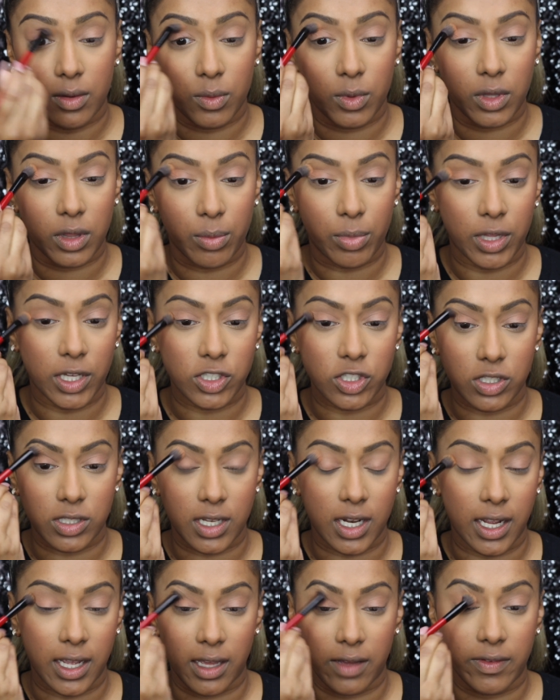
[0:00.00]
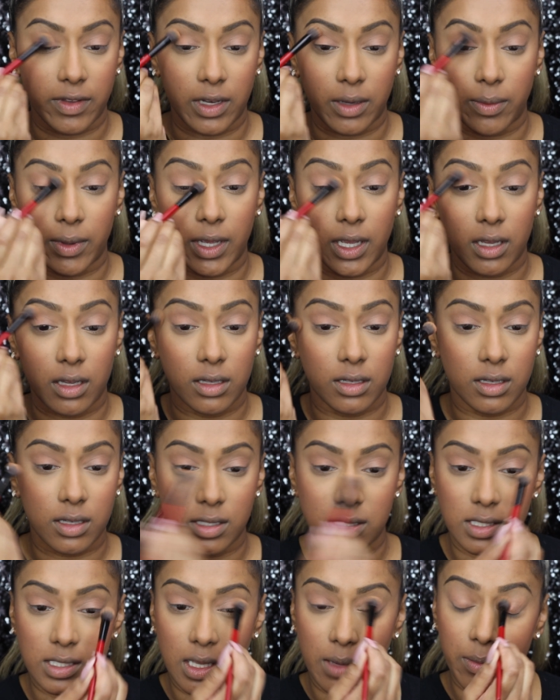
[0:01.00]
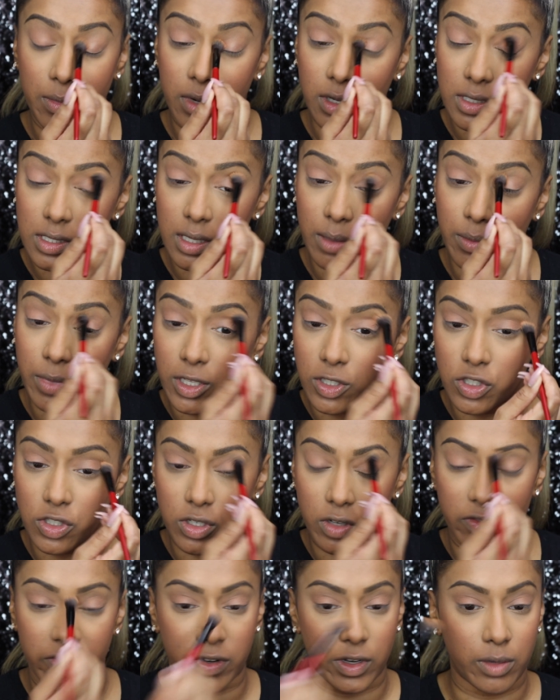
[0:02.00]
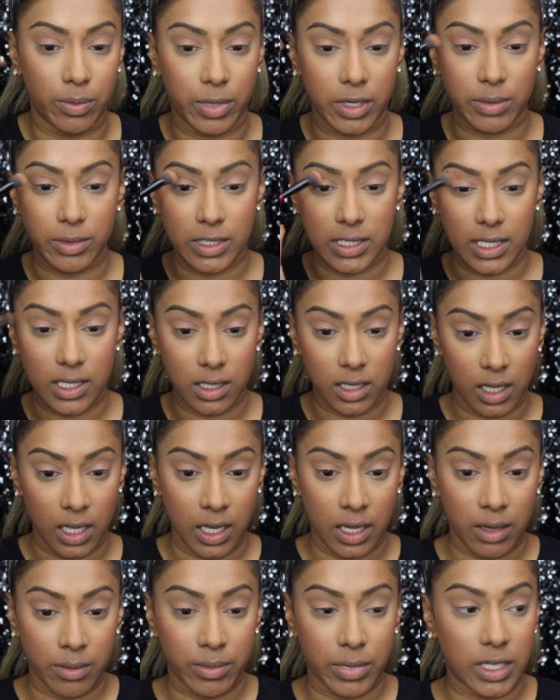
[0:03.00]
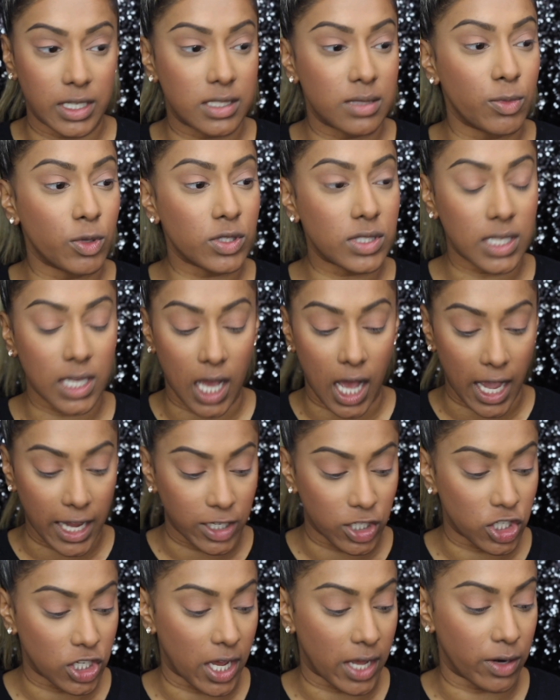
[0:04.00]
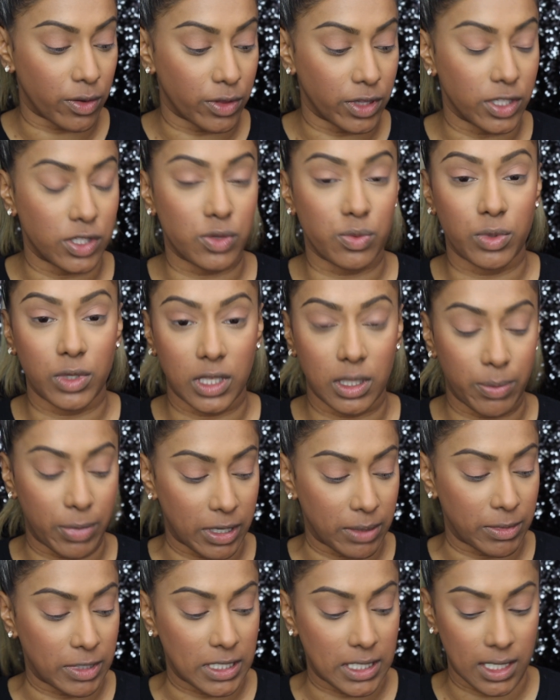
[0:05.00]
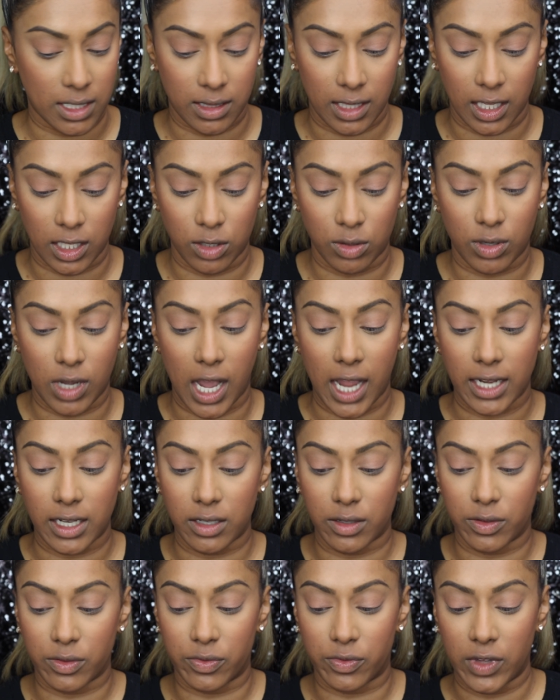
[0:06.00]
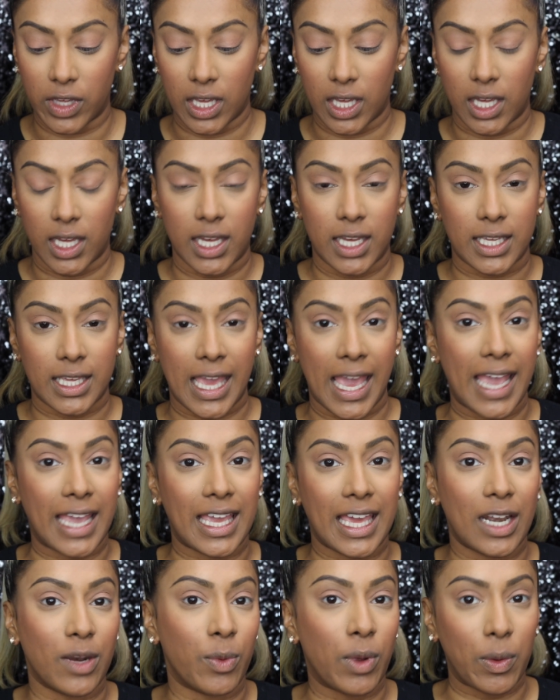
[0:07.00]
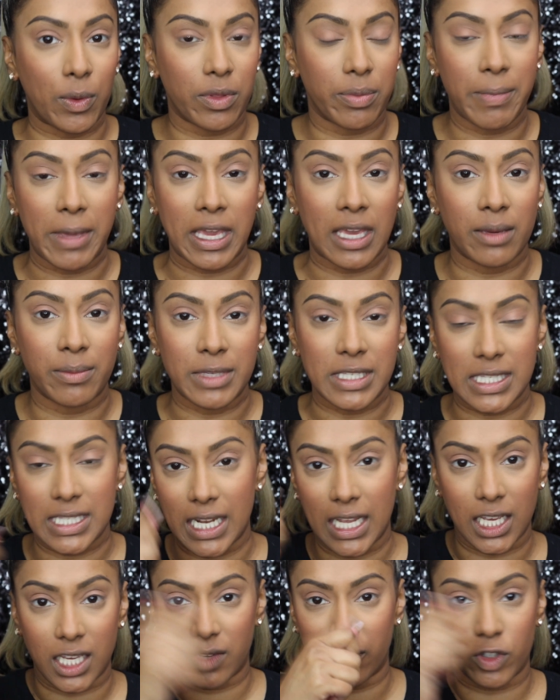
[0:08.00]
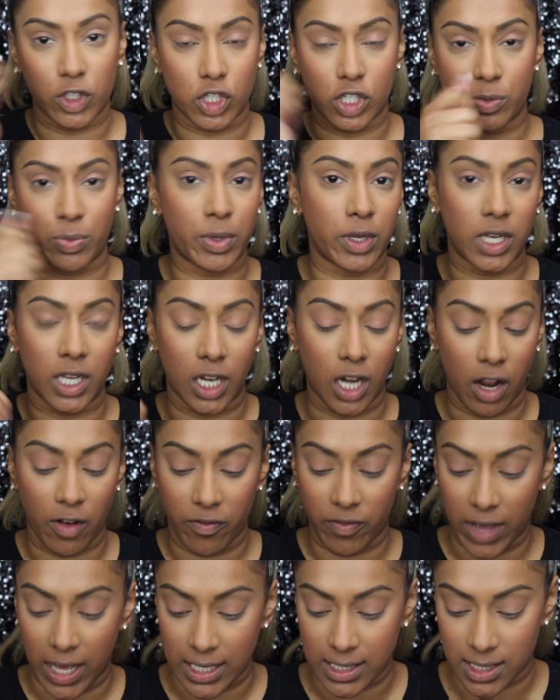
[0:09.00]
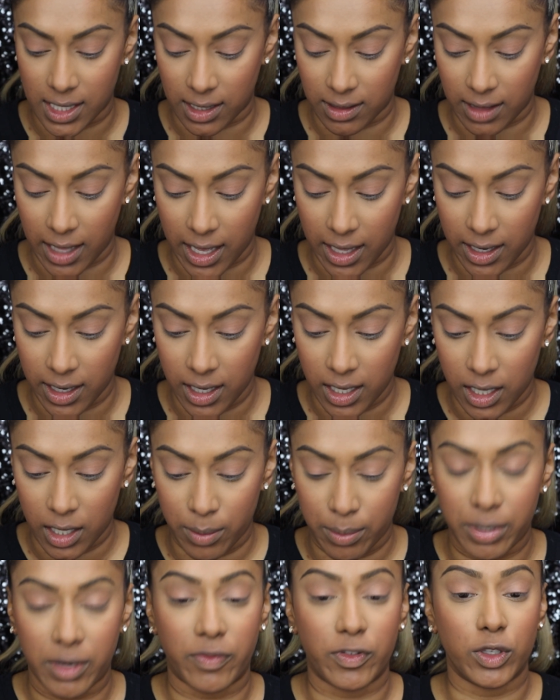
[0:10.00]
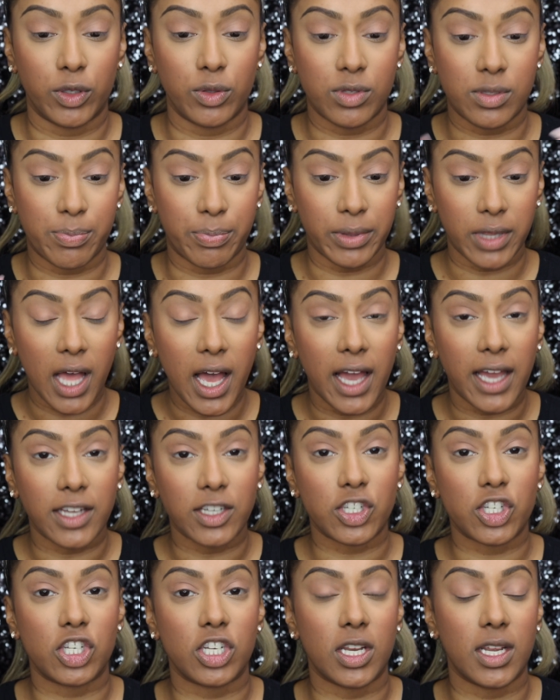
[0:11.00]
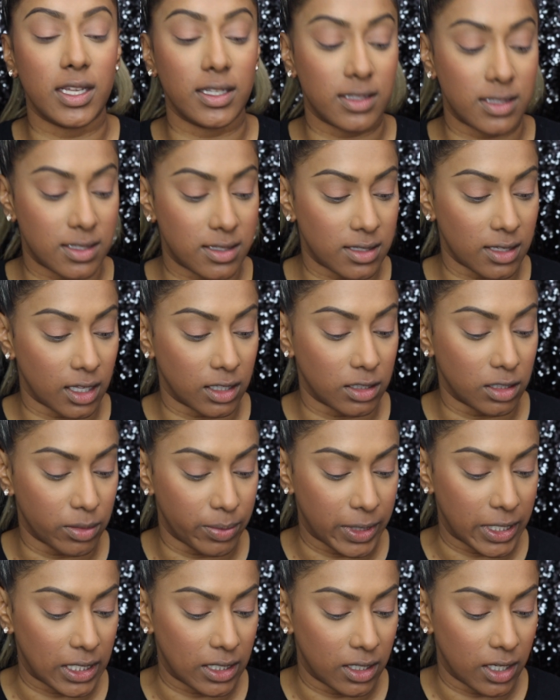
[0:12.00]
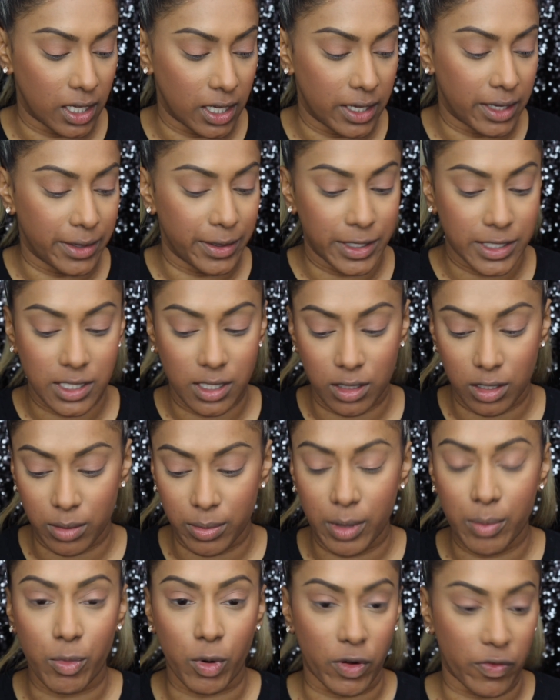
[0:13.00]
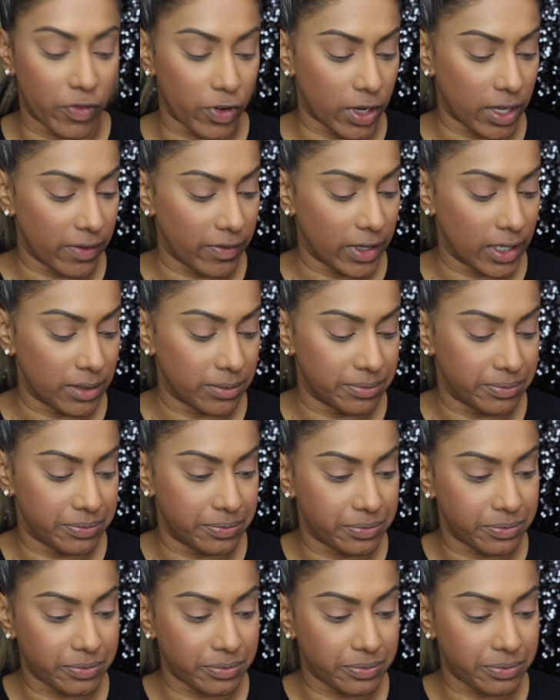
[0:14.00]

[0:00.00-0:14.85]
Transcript: well, the blushes that I have anyway, because some blushes are very pigmented, but it's mostly eyeshadow that's really pigmented that you kind of can't get away with making a mistake if you're just putting it on fast like that. But if you use blush, it's a little bit more forgiving.